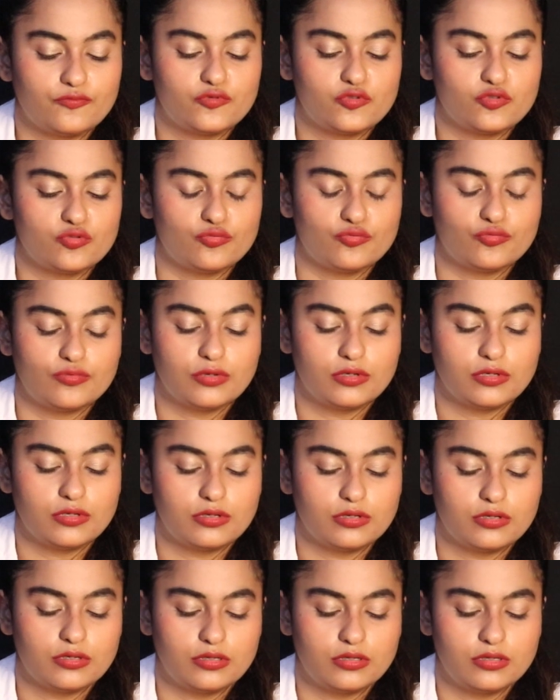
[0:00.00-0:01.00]
of June.
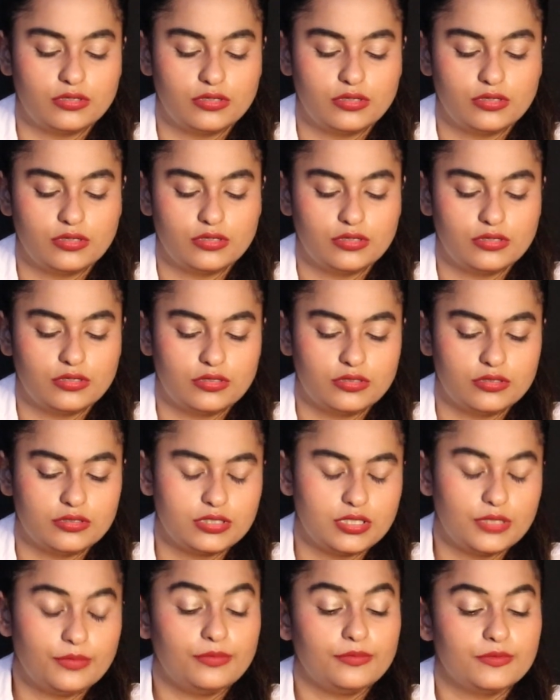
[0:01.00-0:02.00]

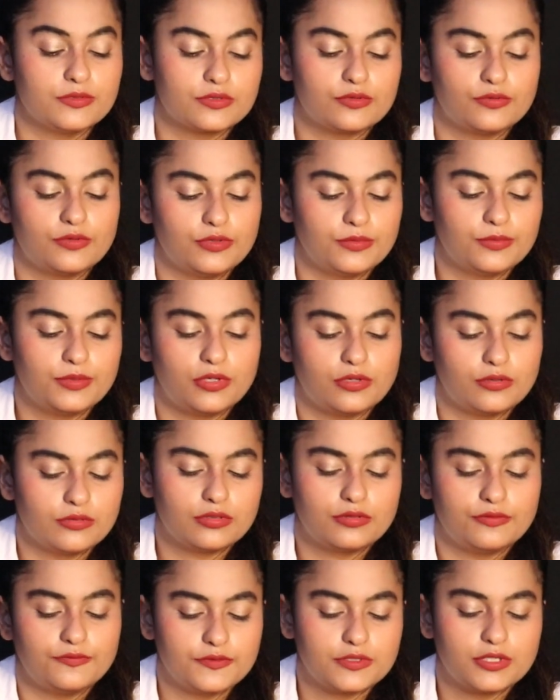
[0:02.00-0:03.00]
Tell me what's going to be the
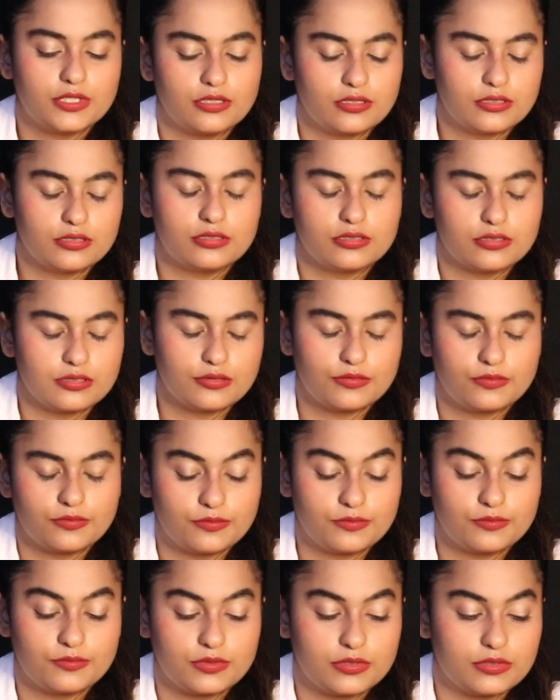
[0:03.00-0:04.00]
outcome for
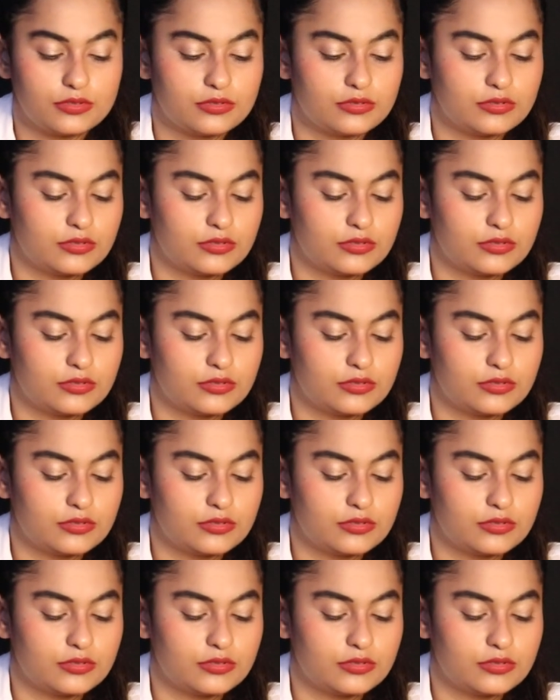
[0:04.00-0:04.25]
Sagittarius.